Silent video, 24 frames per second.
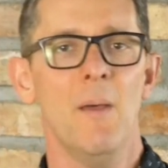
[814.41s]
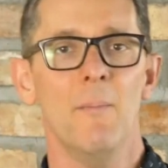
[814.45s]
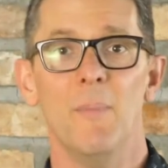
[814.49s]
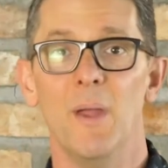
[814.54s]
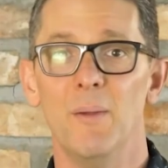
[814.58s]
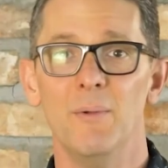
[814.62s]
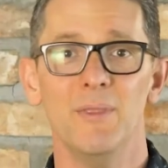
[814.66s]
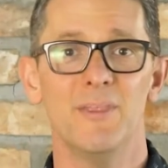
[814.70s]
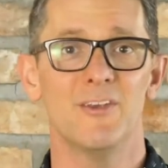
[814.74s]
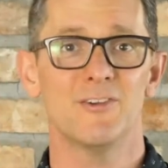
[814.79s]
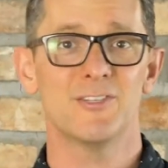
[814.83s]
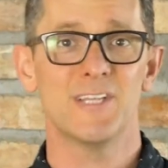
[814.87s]

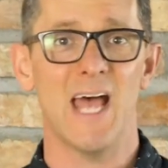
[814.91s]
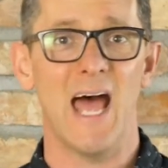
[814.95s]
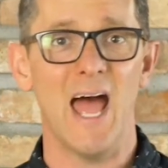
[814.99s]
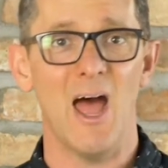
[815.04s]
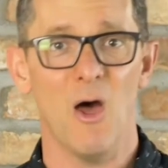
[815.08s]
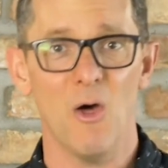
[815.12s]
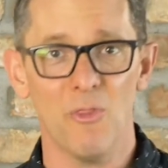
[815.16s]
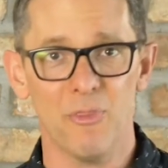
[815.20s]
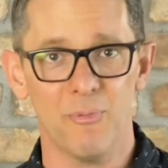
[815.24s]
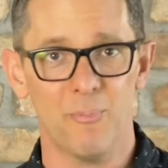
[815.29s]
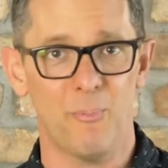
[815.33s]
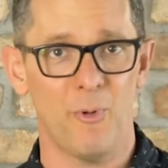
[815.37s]
Maybe there's a
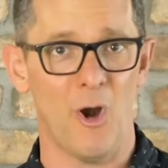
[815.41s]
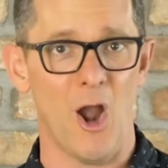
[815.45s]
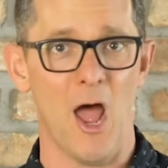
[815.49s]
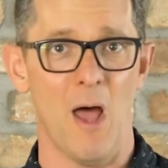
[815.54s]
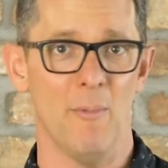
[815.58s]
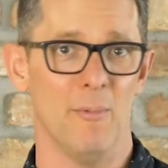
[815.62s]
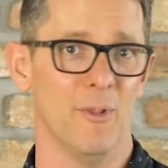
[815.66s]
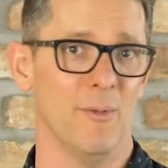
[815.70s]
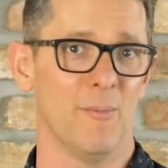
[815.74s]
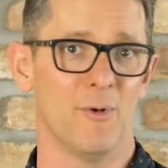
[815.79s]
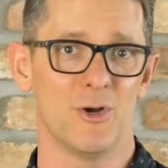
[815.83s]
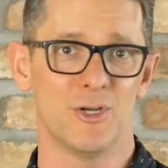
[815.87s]
health
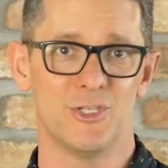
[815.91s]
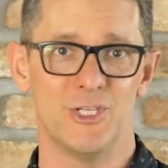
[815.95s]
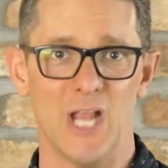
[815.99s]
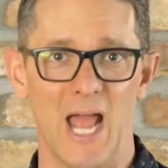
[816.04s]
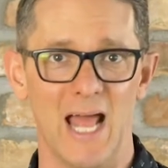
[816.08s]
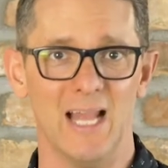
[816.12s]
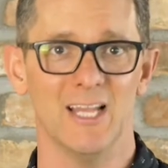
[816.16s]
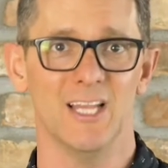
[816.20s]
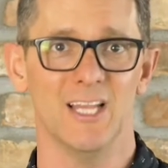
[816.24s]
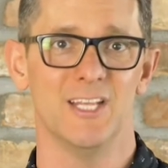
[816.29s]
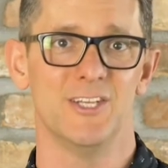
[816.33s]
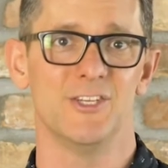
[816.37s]
problem or
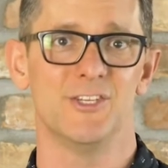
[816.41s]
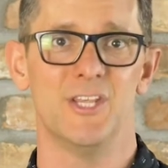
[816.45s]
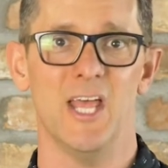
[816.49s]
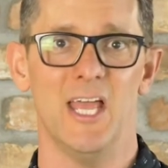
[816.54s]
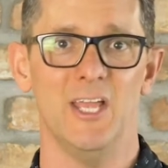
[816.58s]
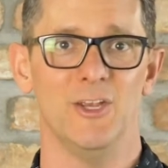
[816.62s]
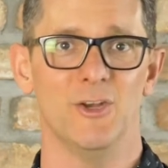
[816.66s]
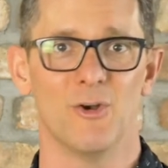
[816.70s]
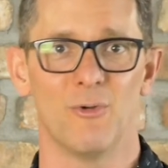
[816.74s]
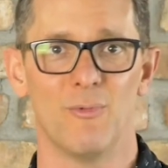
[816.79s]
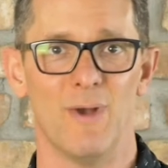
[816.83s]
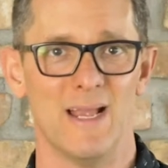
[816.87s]
challenge
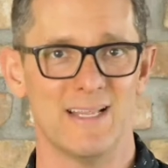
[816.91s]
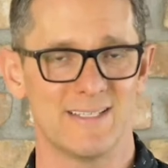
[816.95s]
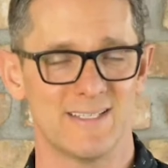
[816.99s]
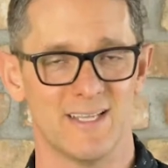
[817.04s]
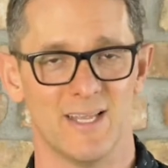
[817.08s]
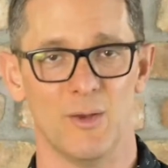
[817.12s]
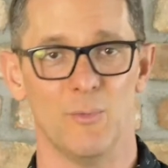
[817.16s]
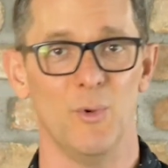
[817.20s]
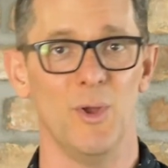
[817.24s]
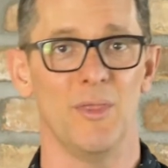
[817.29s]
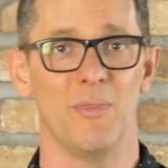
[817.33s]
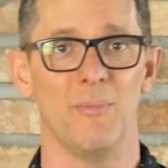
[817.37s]
that you're
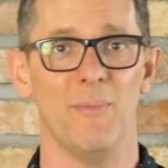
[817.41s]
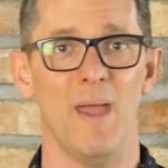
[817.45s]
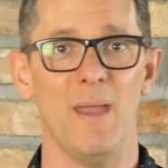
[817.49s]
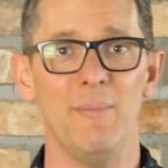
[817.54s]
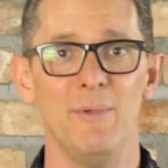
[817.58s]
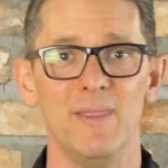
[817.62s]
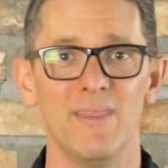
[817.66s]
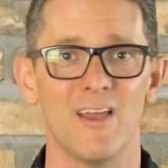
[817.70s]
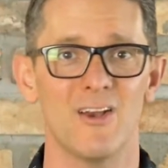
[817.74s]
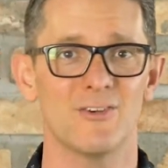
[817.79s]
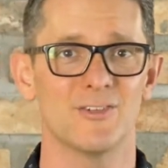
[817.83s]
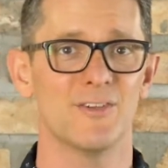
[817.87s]
wrestling with.
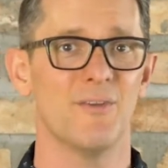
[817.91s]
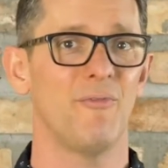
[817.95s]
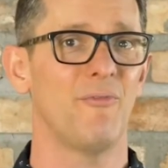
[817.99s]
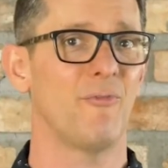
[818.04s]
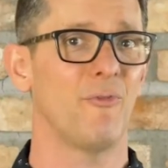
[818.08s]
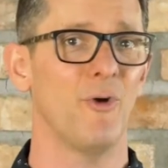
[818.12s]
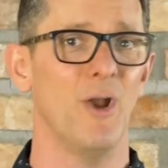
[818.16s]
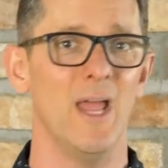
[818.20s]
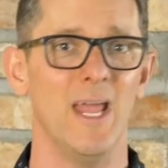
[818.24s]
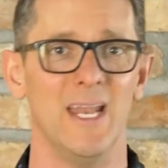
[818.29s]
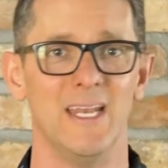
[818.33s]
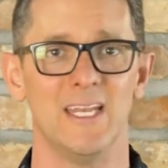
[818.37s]
Maybe there's a
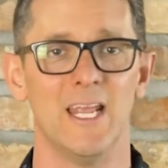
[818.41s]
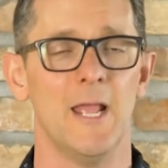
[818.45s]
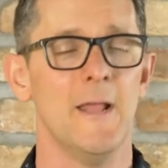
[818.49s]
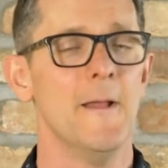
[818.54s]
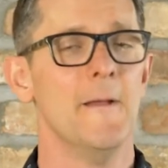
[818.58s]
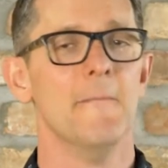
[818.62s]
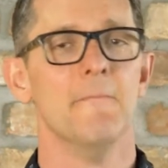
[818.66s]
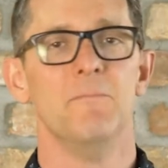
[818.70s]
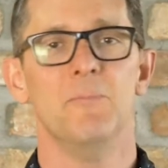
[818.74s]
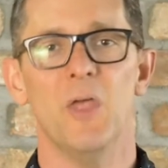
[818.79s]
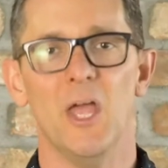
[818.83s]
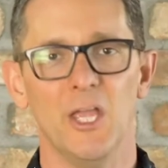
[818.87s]
friend
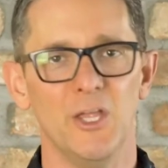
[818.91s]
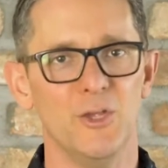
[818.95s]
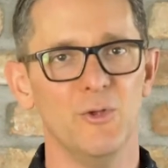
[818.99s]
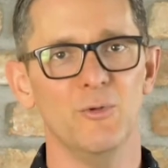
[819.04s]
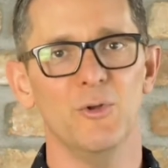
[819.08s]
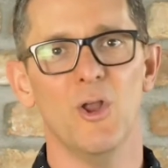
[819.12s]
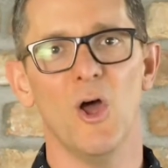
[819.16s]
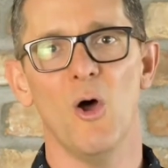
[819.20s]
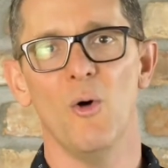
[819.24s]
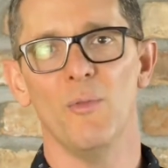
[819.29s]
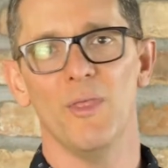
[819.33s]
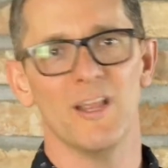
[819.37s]
that you
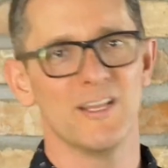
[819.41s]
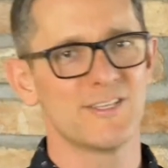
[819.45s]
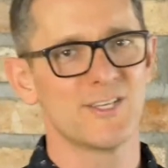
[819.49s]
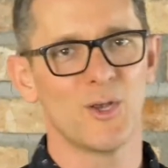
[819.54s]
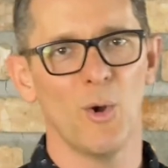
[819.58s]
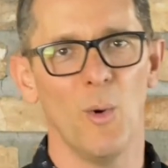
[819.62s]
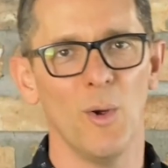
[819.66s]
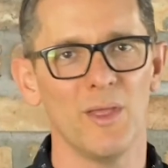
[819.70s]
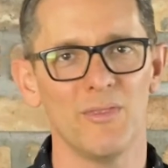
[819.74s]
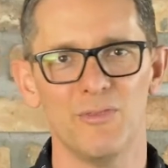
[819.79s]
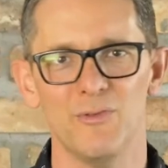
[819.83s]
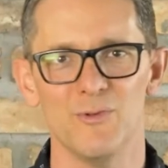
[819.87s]
know that's
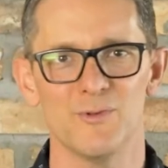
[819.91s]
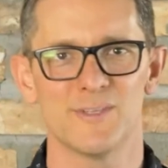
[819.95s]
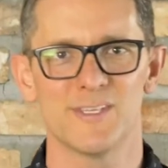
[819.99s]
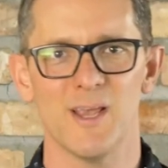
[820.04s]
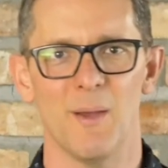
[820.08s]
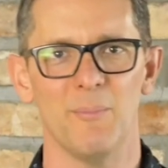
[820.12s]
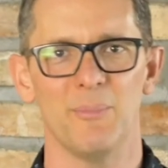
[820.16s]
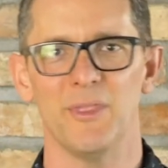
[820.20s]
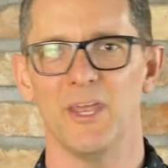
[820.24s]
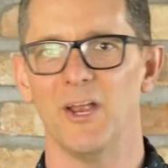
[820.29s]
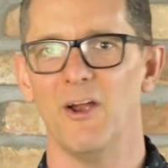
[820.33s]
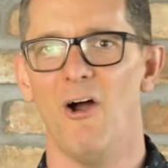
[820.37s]
going through
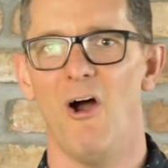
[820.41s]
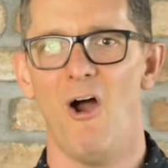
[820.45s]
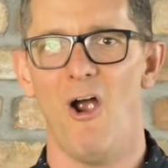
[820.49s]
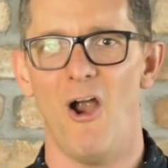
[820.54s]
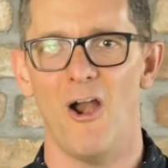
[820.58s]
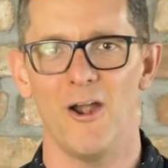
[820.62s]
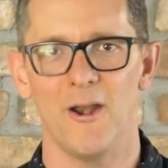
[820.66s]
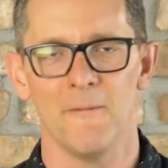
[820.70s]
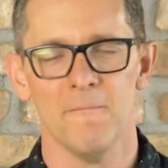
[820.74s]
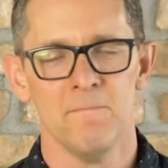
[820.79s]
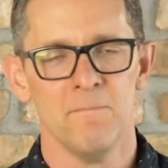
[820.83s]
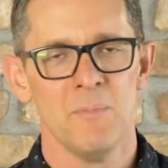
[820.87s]
something
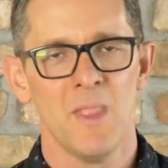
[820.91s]
hard.